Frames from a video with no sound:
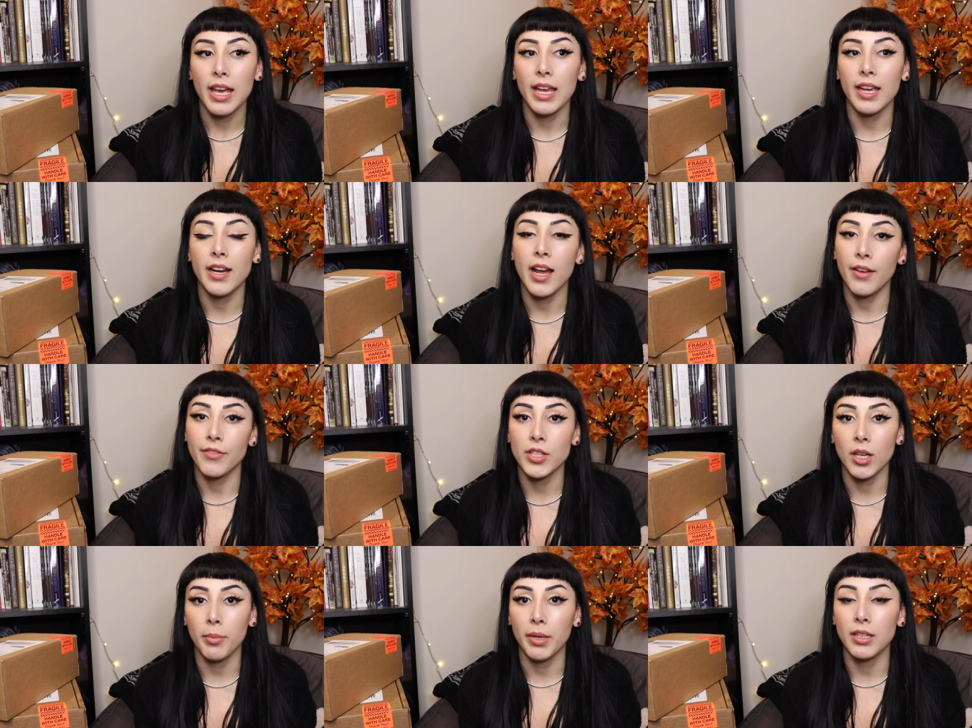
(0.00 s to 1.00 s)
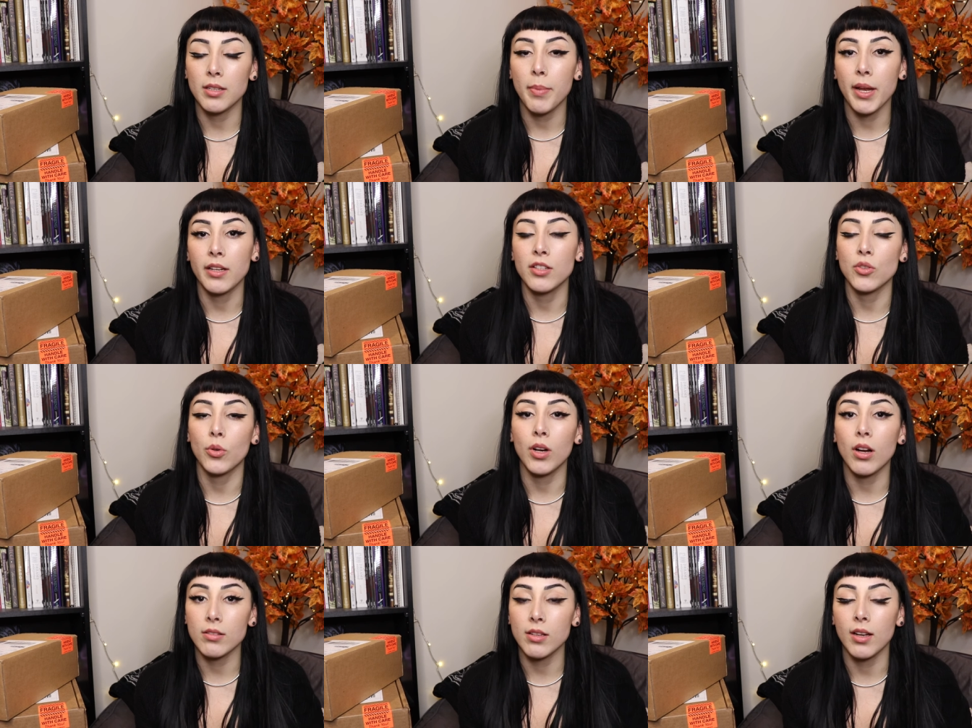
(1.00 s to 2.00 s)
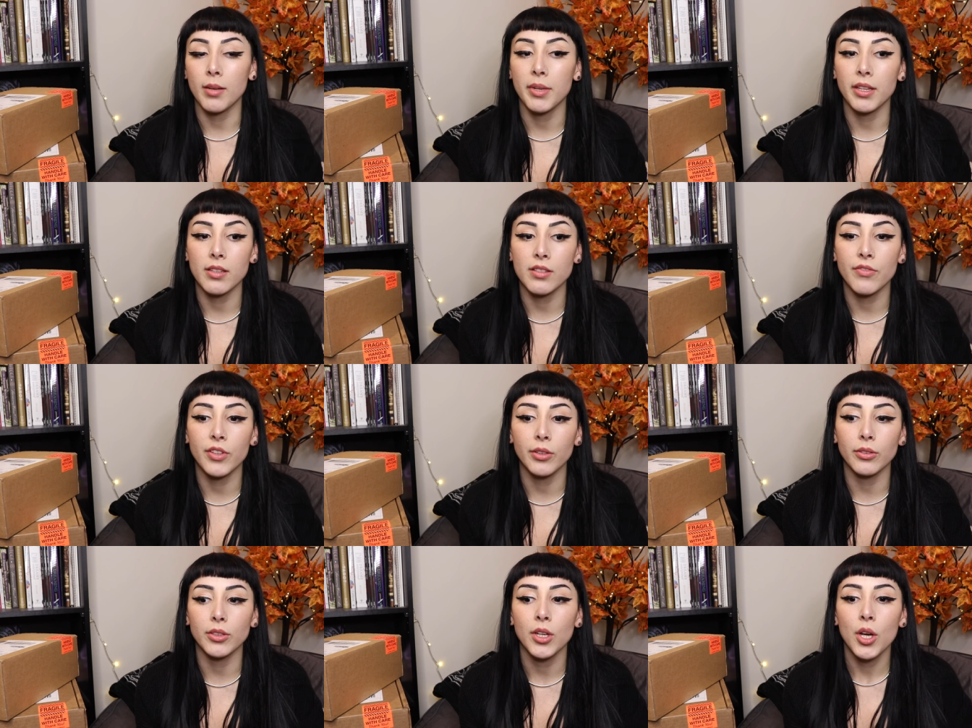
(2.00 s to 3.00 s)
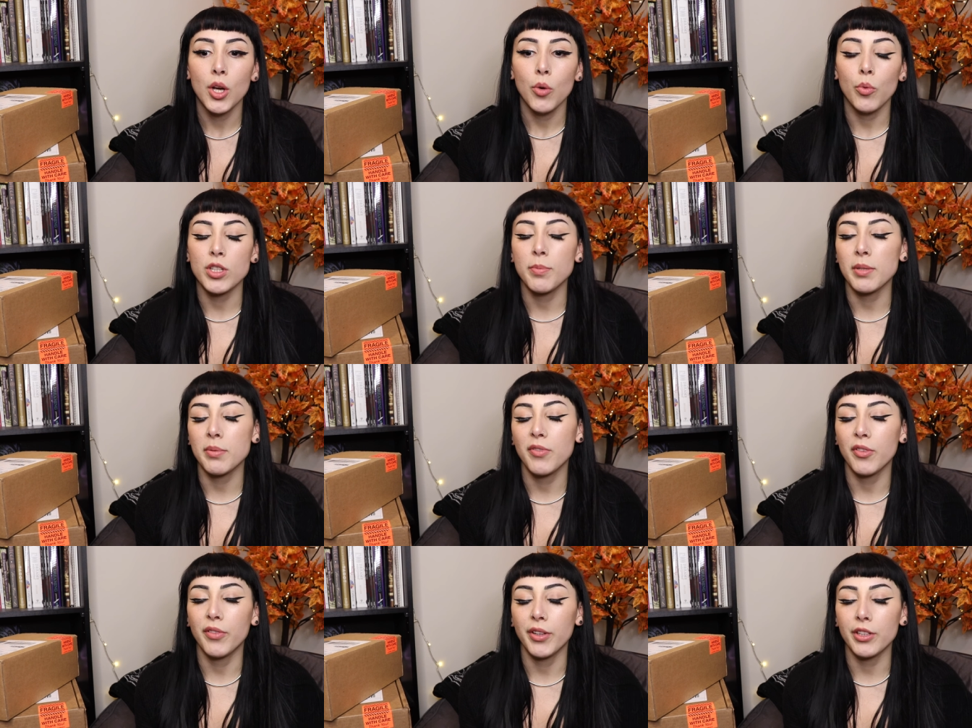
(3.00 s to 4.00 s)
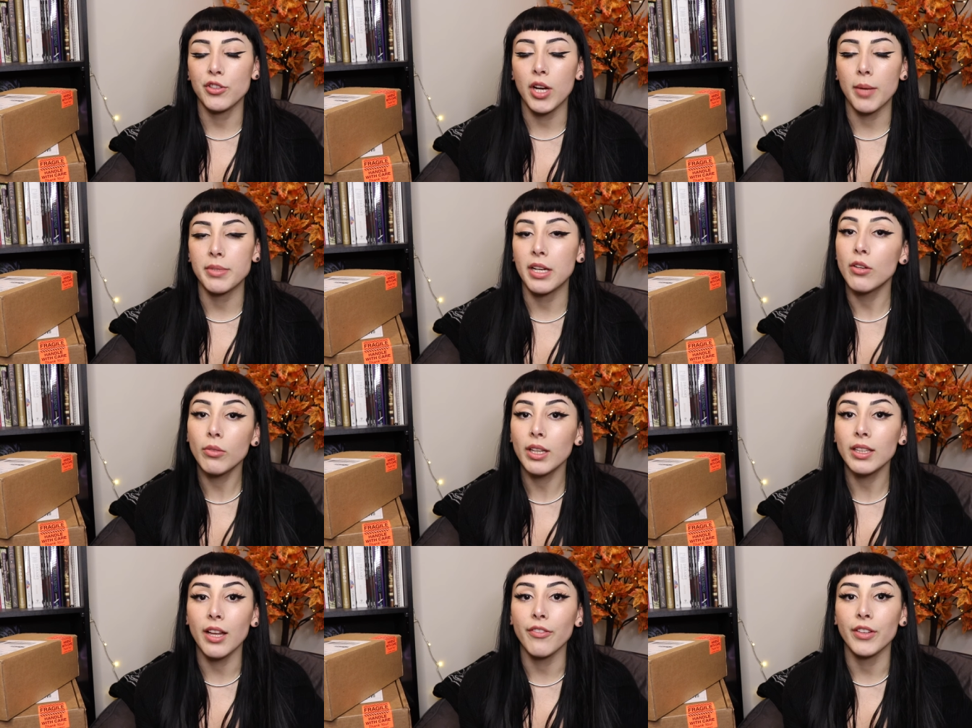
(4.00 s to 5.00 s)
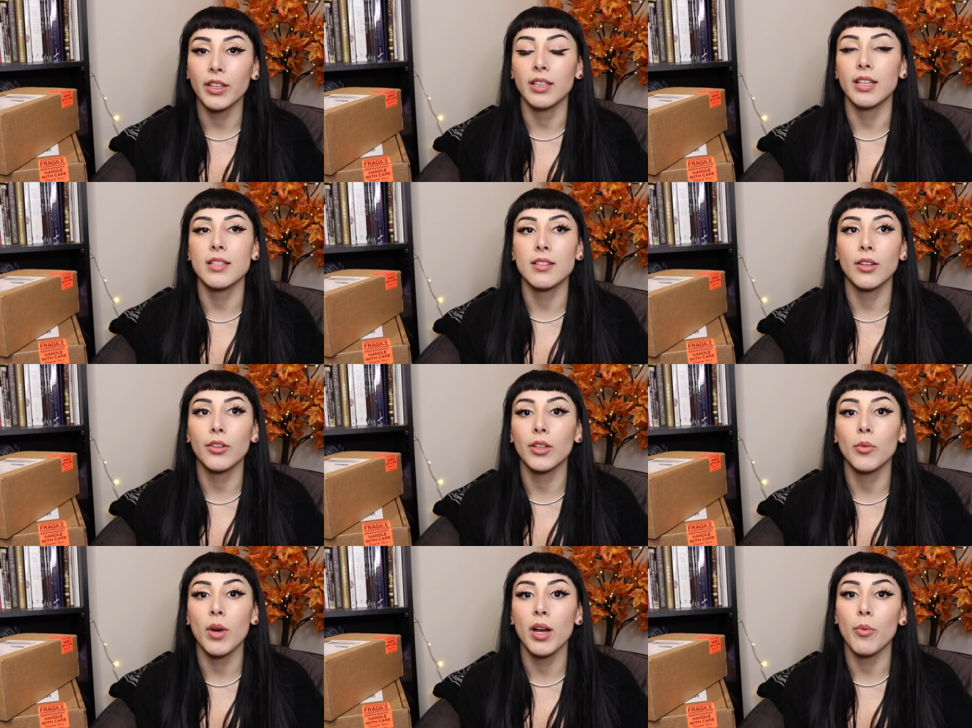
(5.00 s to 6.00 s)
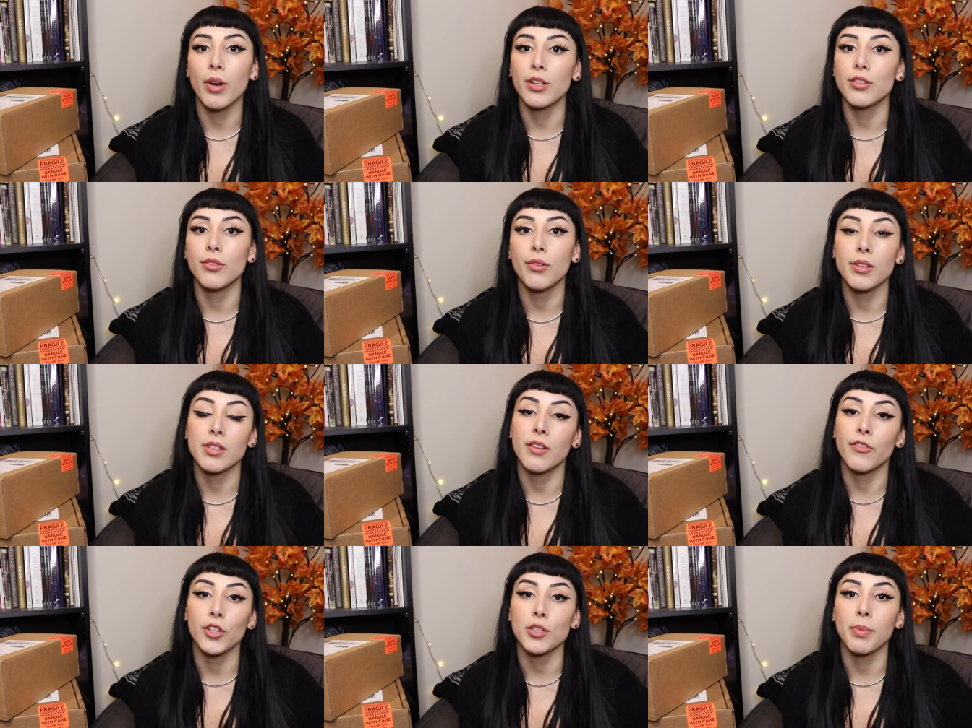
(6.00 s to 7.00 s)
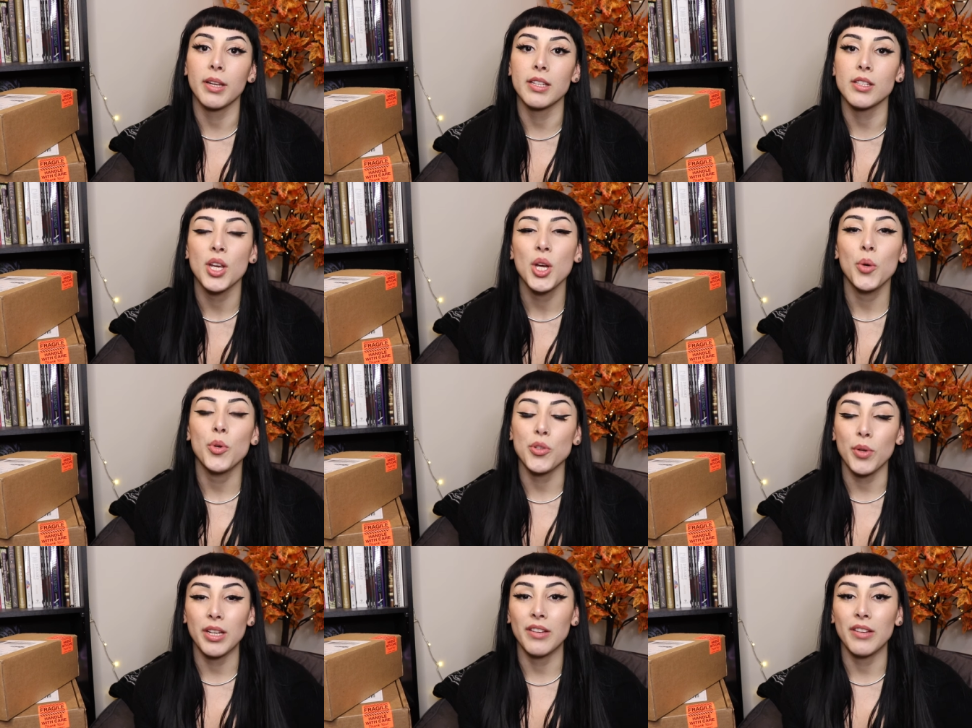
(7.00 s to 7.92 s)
and have some independence or autonomy in this field, which makes me feel very trapped. And I don't like that feeling. That's literally why I wanted to do this in the first place was so I